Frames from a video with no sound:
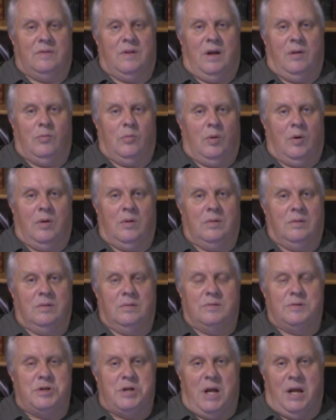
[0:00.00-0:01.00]
They weren't
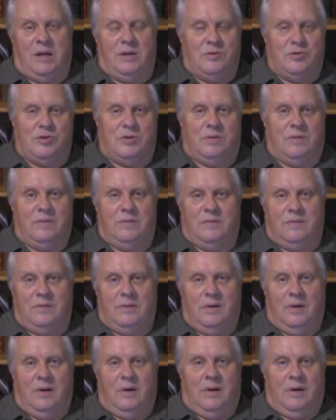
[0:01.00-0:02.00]
changes
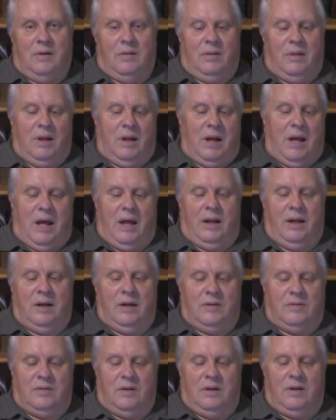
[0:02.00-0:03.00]
that had
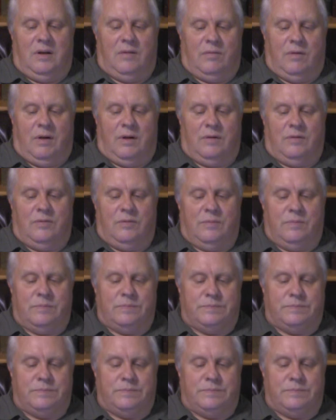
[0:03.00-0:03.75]
any significance.